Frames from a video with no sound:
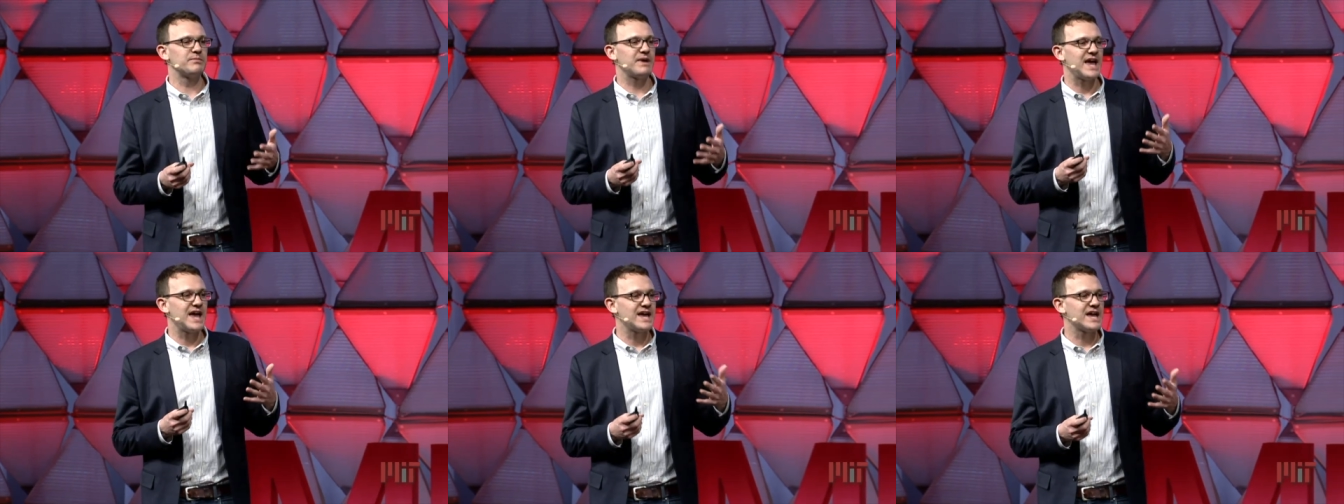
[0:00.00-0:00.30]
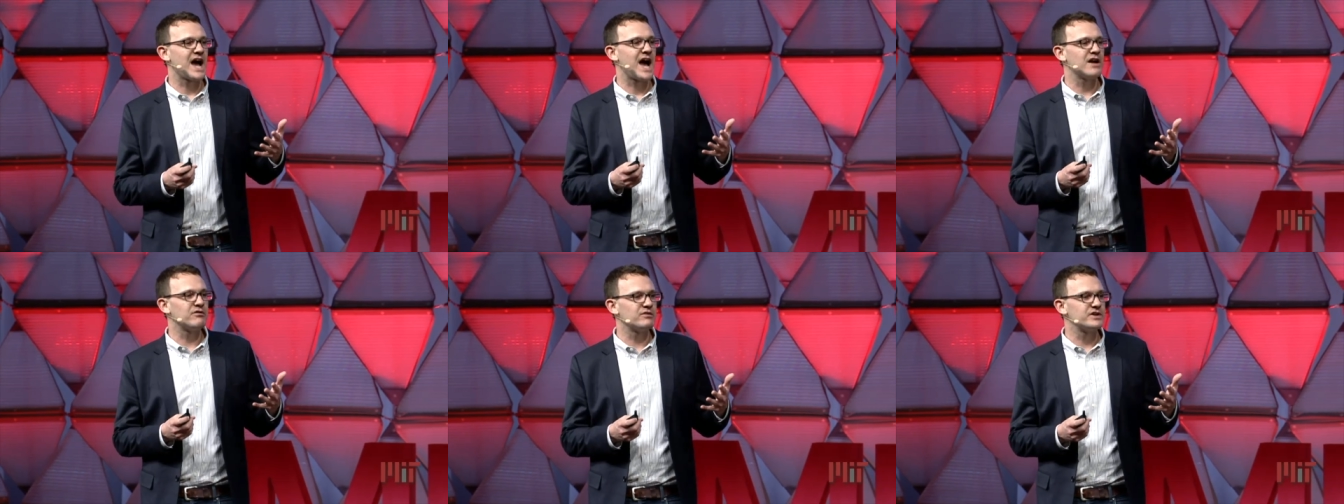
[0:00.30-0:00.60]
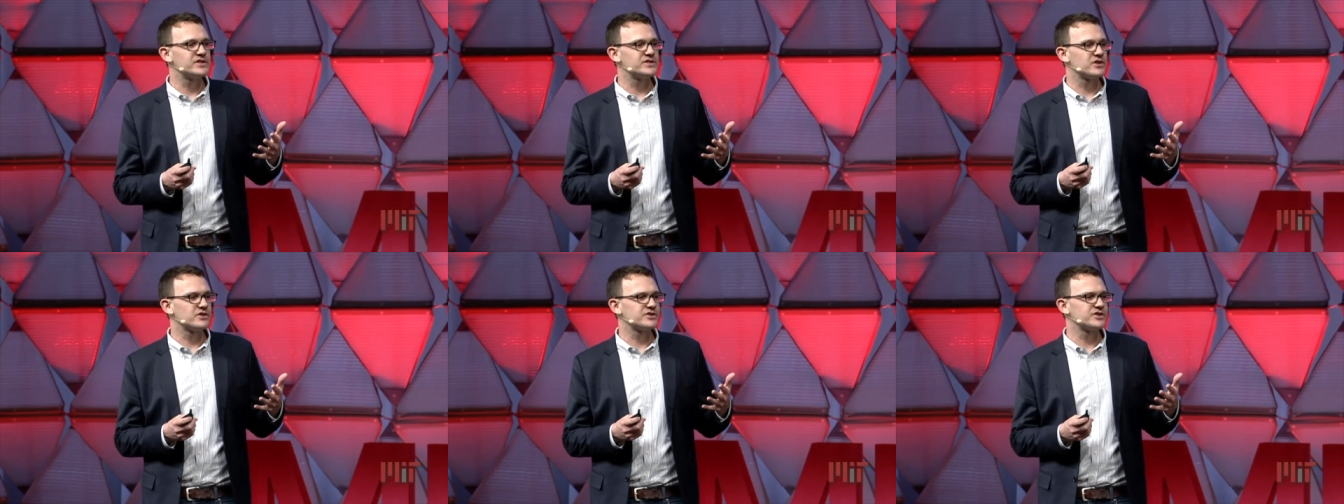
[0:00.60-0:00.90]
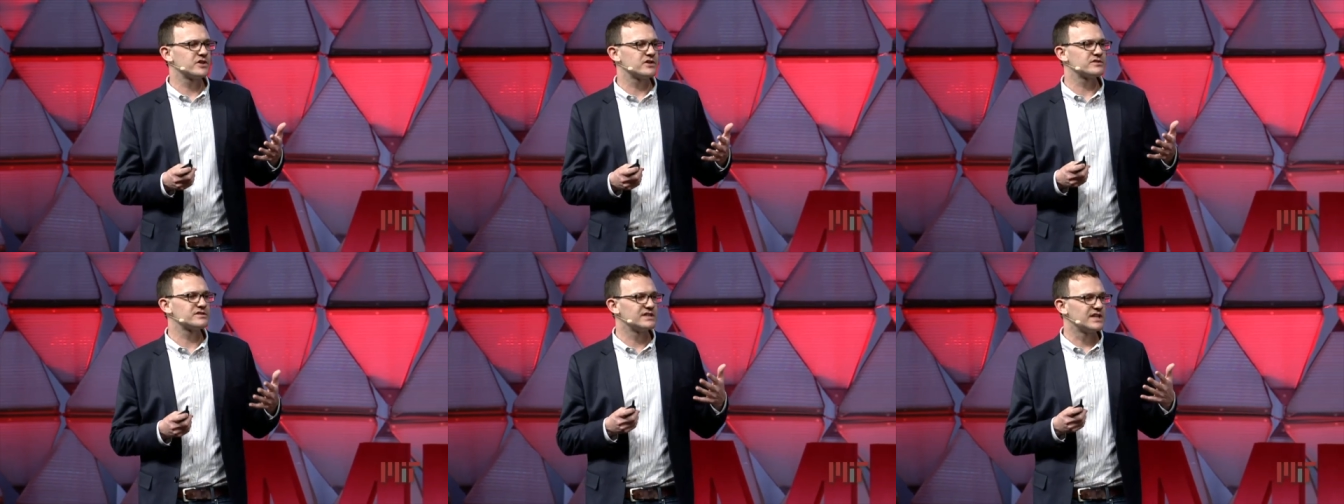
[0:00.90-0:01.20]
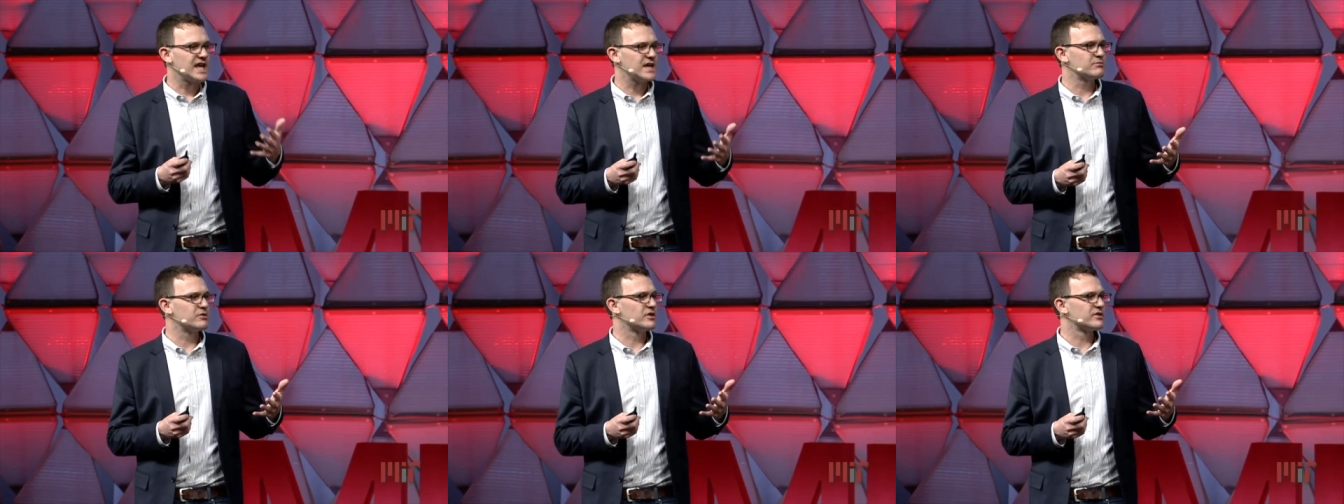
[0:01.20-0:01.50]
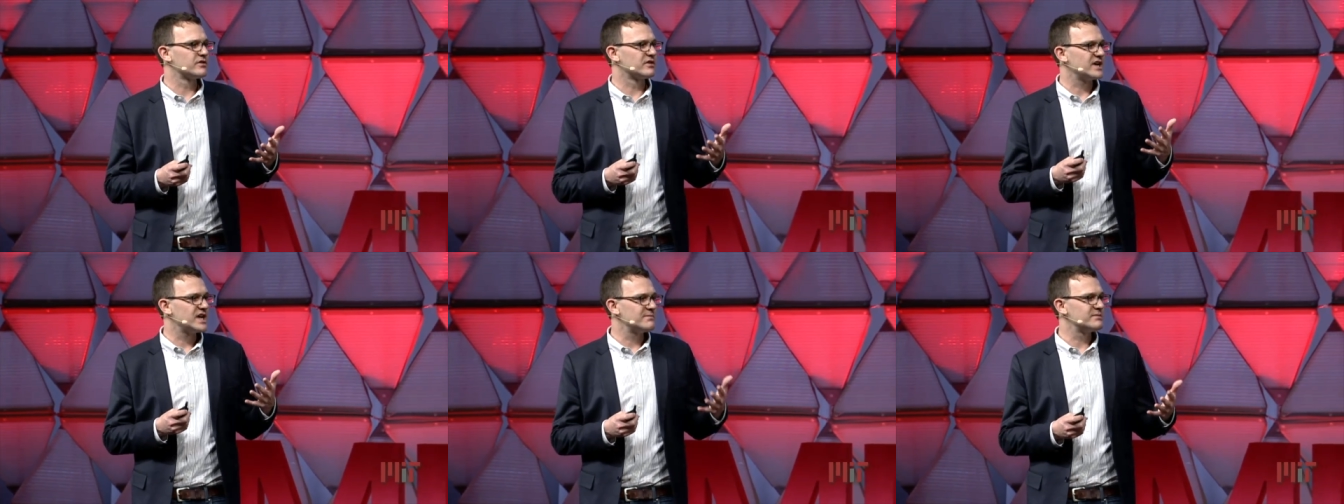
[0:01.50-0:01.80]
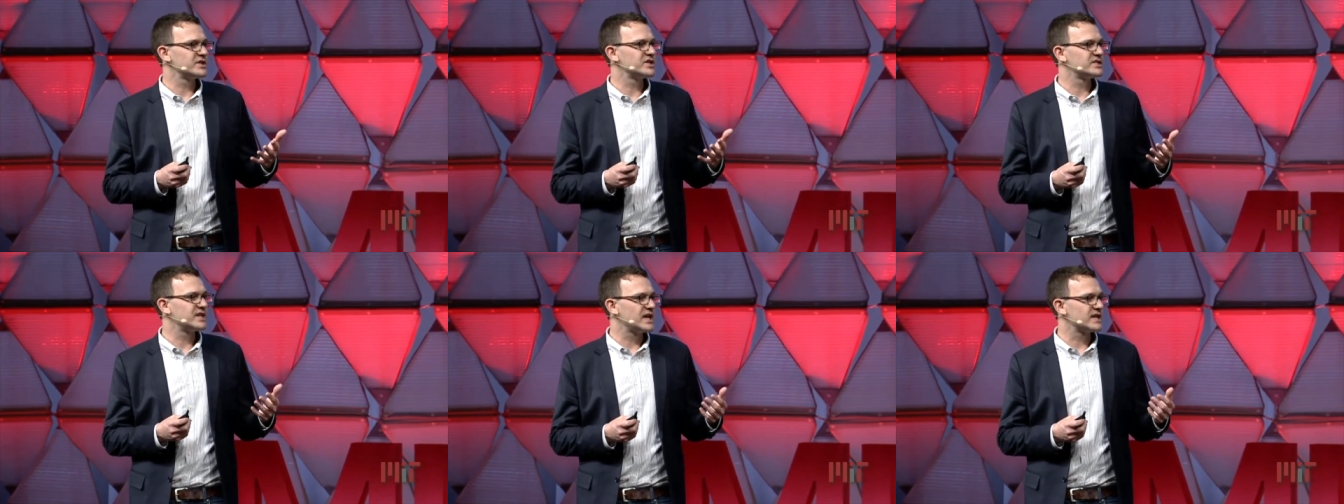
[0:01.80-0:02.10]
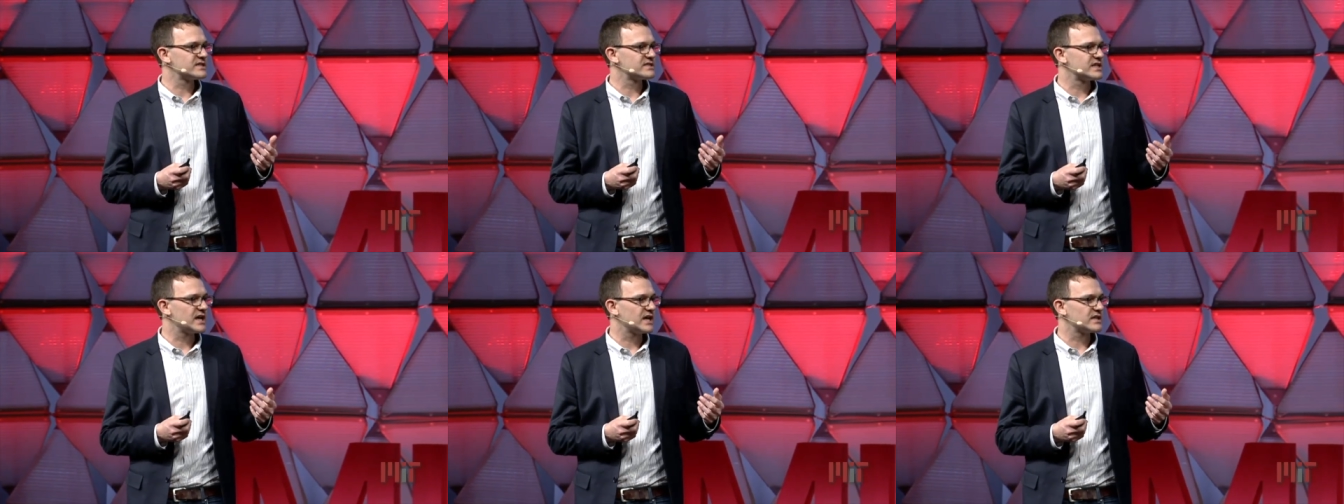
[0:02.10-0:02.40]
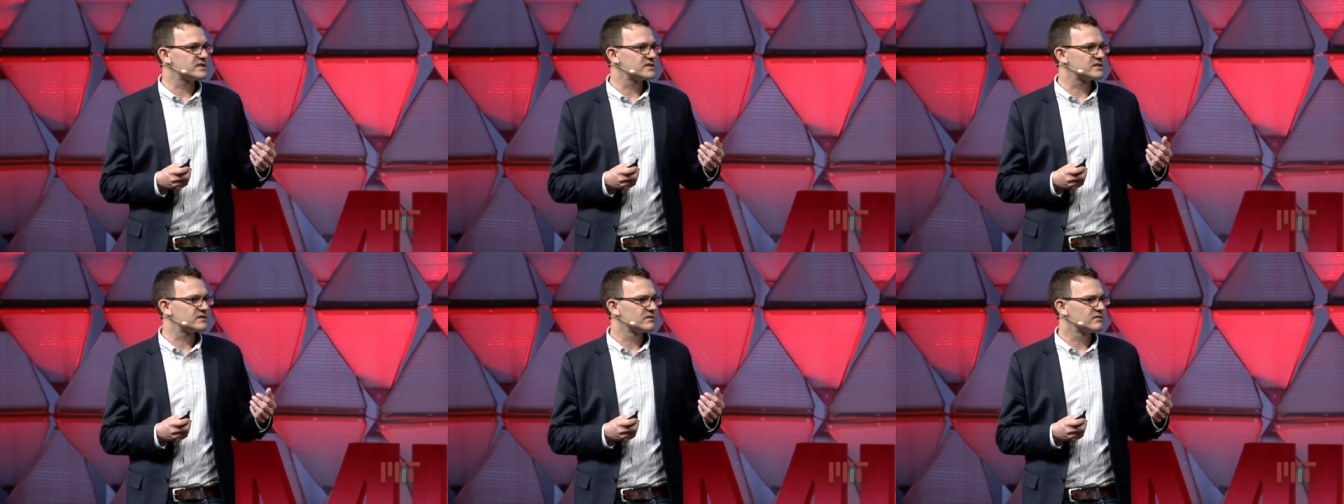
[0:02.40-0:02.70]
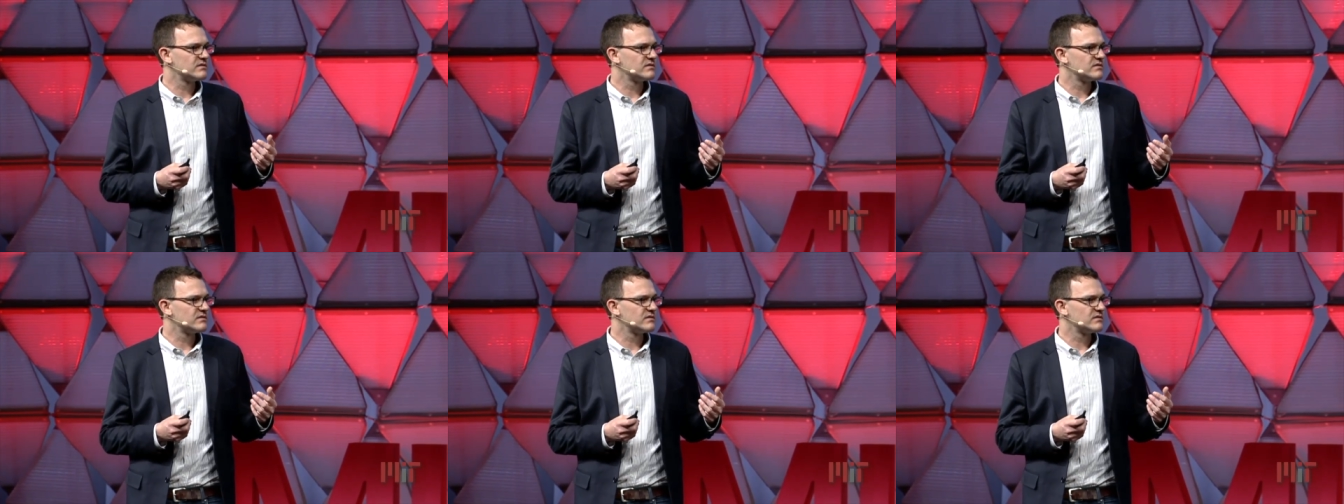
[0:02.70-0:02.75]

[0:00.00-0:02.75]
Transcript: AI researchers label their image data sets.